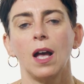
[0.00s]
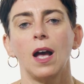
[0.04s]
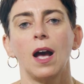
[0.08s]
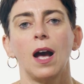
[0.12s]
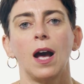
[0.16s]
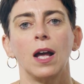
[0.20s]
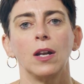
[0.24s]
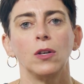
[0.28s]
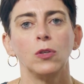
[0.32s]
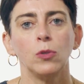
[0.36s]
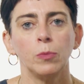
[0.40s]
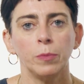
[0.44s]

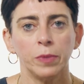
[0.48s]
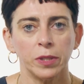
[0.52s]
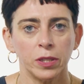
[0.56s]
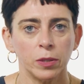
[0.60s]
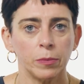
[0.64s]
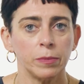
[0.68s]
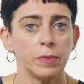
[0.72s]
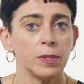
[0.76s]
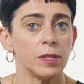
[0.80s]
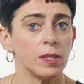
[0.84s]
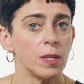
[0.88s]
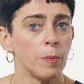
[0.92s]

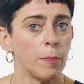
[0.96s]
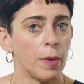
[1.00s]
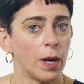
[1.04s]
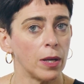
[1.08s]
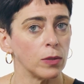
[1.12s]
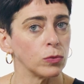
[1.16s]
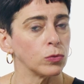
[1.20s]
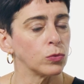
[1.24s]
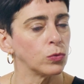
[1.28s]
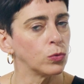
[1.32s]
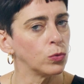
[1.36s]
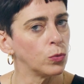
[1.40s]
Aluminum is
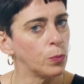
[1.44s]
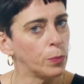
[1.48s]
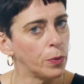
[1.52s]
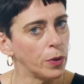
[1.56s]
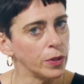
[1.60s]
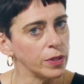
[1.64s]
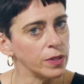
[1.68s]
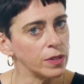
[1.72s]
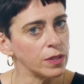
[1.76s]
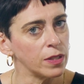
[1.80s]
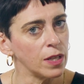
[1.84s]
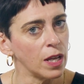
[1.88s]
about
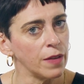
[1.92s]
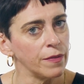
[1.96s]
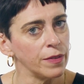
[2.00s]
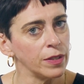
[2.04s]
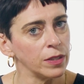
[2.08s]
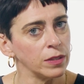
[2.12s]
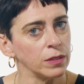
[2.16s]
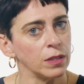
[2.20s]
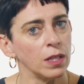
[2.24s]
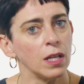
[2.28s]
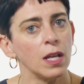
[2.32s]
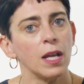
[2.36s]

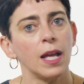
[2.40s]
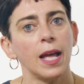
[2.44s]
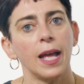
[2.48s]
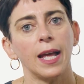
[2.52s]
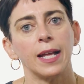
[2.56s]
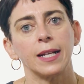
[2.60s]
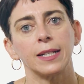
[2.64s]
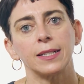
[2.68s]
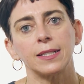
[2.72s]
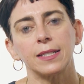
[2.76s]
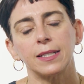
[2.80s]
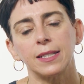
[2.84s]
2.7
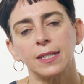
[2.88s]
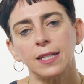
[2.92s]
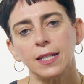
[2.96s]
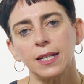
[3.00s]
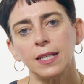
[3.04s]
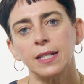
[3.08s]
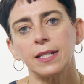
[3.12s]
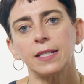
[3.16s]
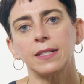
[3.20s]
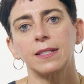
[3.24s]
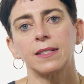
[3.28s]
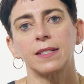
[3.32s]
and
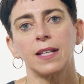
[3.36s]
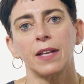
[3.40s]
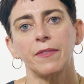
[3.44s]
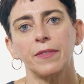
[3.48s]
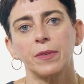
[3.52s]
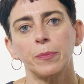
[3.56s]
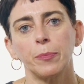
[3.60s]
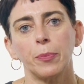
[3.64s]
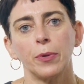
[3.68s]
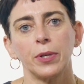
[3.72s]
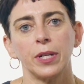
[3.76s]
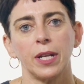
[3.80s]
steel is
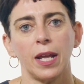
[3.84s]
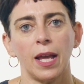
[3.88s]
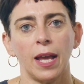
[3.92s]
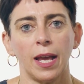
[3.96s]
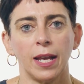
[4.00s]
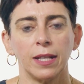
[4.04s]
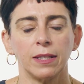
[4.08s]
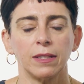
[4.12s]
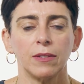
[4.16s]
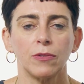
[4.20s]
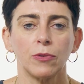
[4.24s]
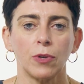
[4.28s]

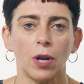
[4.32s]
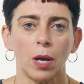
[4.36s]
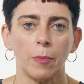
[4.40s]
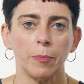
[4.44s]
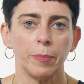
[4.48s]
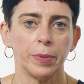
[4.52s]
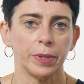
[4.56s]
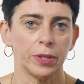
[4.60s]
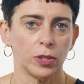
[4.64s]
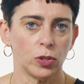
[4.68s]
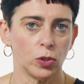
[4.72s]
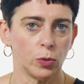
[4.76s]
7.8 gram
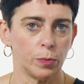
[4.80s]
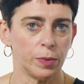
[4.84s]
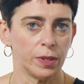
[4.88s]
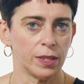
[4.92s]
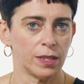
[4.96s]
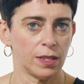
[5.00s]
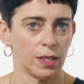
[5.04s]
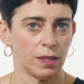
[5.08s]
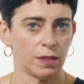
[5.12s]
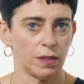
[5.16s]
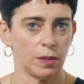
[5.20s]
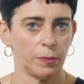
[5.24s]
per cubic
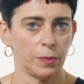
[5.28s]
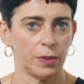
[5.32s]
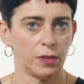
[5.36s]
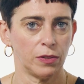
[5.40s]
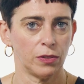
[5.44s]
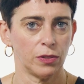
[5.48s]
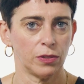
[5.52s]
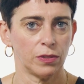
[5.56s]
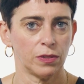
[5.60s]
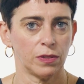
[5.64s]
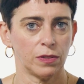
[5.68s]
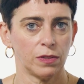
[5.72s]

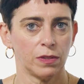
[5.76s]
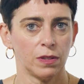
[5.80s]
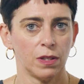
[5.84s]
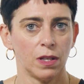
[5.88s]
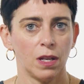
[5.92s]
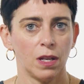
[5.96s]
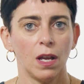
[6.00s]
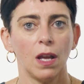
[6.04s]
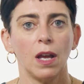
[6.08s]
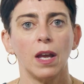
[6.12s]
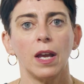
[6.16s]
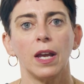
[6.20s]
centimeters.
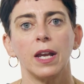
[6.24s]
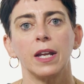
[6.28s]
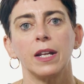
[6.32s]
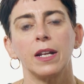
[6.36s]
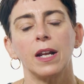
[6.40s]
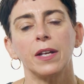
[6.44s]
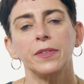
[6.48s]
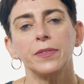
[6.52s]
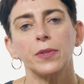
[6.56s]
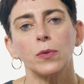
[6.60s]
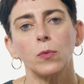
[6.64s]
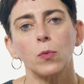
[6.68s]
In
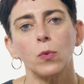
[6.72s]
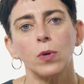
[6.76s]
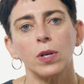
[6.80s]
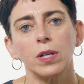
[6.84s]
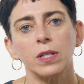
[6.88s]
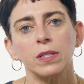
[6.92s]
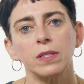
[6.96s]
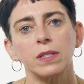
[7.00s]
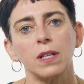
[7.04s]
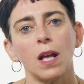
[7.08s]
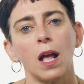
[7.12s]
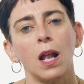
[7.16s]
other
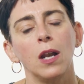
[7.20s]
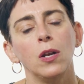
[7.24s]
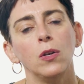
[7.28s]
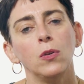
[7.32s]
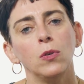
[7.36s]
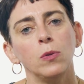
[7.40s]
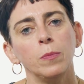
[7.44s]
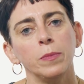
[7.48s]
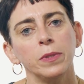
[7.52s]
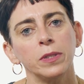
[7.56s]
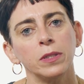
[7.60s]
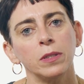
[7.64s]
words,
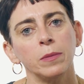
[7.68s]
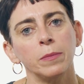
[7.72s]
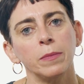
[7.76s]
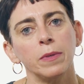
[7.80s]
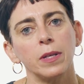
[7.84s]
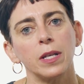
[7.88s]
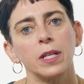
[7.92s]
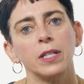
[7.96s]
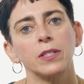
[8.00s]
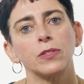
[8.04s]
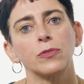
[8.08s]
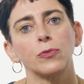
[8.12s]
aluminum
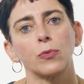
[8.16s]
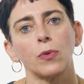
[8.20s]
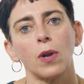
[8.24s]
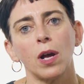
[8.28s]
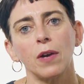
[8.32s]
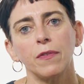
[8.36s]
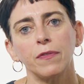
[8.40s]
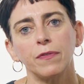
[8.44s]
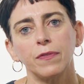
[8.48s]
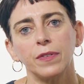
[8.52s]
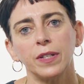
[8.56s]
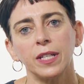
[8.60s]
is
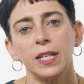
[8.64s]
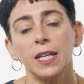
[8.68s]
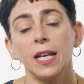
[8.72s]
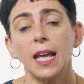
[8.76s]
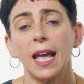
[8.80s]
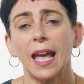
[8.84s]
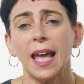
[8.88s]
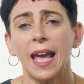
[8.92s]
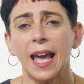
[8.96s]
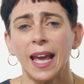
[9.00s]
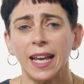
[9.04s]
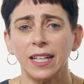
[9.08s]
roughly
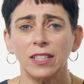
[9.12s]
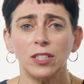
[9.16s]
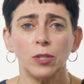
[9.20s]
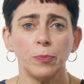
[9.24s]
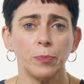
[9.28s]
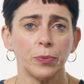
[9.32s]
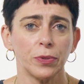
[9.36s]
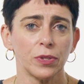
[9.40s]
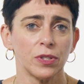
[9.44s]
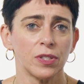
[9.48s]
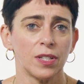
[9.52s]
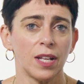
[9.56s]

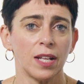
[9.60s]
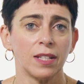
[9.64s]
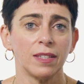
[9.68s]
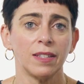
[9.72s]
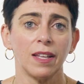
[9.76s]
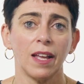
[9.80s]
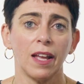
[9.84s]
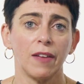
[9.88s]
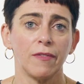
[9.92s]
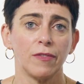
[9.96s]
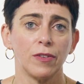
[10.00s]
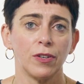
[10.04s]
80%
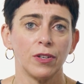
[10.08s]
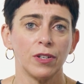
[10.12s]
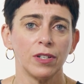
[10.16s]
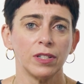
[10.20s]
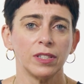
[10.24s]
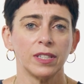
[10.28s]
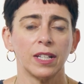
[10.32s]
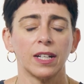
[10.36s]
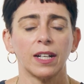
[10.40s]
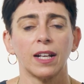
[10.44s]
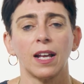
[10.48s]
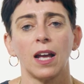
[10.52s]
heavier
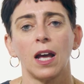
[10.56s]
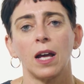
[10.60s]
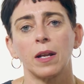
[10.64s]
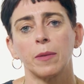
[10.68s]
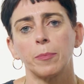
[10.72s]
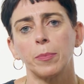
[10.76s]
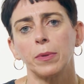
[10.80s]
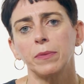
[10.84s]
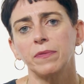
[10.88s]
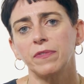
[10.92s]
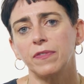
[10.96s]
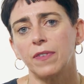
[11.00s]
than
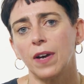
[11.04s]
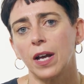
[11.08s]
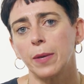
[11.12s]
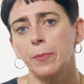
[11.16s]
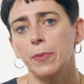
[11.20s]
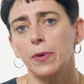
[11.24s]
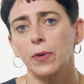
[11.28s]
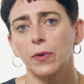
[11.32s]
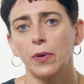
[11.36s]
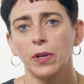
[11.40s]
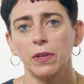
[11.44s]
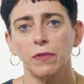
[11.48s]
carbon
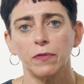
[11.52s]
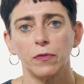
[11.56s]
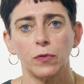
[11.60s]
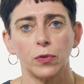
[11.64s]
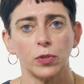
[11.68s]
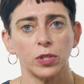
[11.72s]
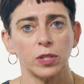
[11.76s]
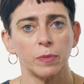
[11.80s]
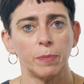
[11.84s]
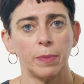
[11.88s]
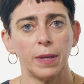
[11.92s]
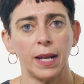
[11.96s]
fiber
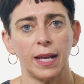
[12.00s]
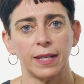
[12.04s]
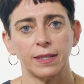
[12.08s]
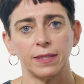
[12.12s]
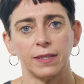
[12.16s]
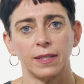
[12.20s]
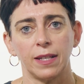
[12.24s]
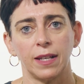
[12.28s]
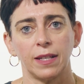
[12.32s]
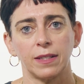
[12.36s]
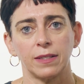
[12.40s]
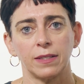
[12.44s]
reinforced
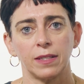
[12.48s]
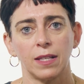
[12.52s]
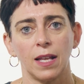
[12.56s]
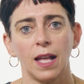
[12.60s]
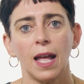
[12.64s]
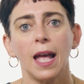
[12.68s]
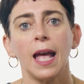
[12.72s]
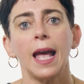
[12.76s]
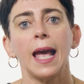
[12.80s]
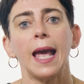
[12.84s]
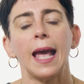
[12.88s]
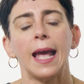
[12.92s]
plastics,
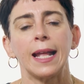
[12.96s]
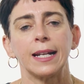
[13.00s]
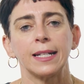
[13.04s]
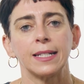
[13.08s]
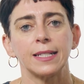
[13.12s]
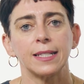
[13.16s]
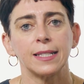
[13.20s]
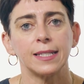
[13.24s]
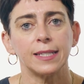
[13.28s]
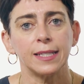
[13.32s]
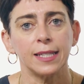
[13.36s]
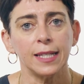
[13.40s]
and
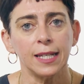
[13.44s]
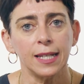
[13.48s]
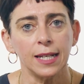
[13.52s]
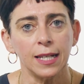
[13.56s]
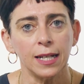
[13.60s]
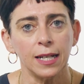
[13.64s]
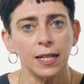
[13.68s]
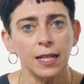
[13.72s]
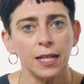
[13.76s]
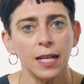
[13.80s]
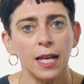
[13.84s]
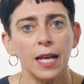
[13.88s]

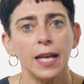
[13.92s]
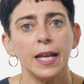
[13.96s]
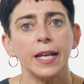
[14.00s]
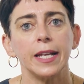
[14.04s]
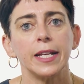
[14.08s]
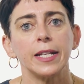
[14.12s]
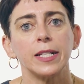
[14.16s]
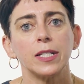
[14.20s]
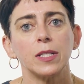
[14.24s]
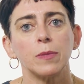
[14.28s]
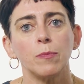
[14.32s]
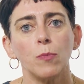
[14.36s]
steel
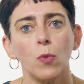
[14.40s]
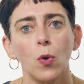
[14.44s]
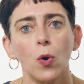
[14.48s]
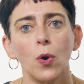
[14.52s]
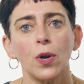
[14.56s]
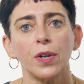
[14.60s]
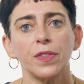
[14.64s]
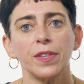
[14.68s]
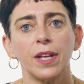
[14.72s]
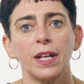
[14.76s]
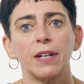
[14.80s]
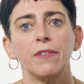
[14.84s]
is
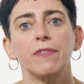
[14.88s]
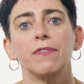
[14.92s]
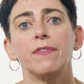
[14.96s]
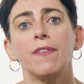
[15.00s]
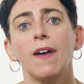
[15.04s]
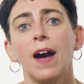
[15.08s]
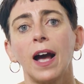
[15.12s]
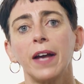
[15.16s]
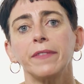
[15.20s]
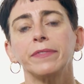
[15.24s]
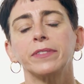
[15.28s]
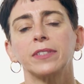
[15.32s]
more than
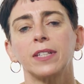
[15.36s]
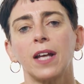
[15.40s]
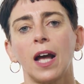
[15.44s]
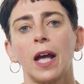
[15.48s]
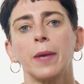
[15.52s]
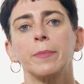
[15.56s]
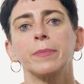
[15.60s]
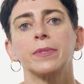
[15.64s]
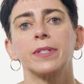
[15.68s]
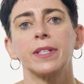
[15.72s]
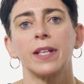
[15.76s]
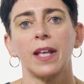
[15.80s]
5
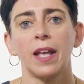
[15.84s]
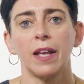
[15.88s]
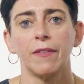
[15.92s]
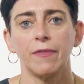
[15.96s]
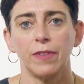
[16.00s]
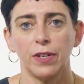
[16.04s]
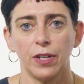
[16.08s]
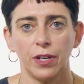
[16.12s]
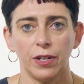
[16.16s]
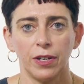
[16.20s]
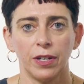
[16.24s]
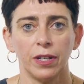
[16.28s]
times
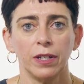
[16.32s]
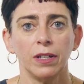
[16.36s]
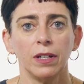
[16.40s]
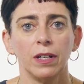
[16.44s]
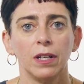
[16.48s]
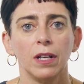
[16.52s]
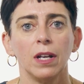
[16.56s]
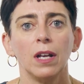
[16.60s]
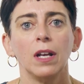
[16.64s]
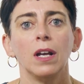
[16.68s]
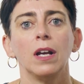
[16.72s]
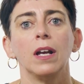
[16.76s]
heavier,
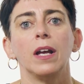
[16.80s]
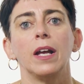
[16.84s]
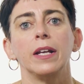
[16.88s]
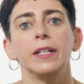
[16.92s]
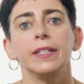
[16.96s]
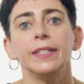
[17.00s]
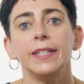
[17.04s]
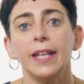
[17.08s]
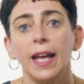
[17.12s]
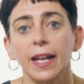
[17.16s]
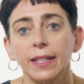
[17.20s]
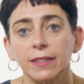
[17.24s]

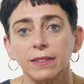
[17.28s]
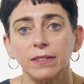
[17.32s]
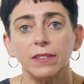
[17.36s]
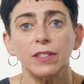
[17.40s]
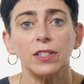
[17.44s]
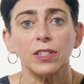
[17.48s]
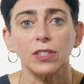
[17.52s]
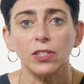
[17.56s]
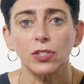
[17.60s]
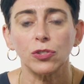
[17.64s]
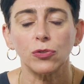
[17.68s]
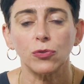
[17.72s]
yet
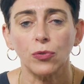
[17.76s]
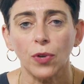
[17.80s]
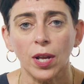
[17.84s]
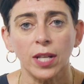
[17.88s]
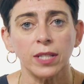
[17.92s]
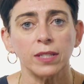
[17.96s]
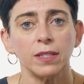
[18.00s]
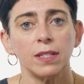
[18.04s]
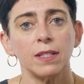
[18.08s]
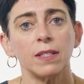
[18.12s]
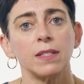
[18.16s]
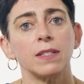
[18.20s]
their
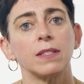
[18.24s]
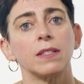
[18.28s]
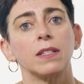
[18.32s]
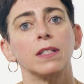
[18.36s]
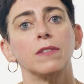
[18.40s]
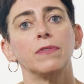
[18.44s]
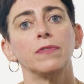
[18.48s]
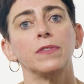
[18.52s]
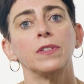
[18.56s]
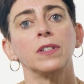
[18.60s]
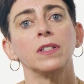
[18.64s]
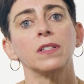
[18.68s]
strength and
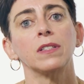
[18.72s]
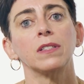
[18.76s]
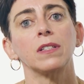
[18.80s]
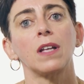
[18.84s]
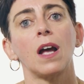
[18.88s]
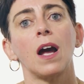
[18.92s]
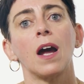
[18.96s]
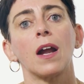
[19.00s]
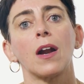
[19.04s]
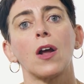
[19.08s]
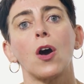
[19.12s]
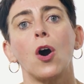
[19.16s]
stiffness
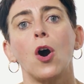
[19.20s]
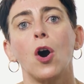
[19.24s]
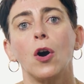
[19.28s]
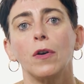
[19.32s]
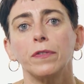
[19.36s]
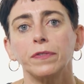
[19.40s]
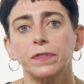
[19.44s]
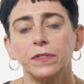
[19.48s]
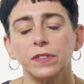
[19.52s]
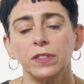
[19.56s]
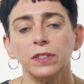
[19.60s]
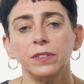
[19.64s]
are
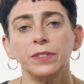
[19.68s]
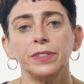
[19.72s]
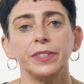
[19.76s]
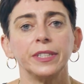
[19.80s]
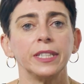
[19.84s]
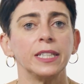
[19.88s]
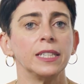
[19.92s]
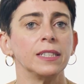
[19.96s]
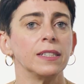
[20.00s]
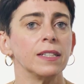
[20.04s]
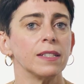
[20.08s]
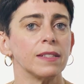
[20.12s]
often
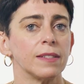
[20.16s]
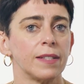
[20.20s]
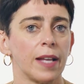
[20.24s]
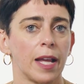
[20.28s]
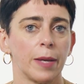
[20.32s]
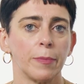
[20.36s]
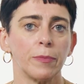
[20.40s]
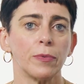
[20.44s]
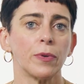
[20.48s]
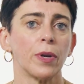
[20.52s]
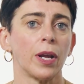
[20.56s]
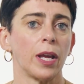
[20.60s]
in the
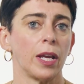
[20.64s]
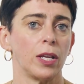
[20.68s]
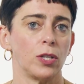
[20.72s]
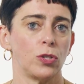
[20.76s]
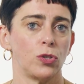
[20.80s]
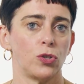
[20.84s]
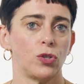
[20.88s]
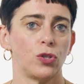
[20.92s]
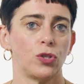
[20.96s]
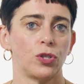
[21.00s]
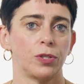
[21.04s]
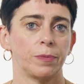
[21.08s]
same
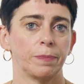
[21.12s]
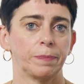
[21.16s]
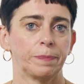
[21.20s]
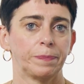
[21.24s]
range.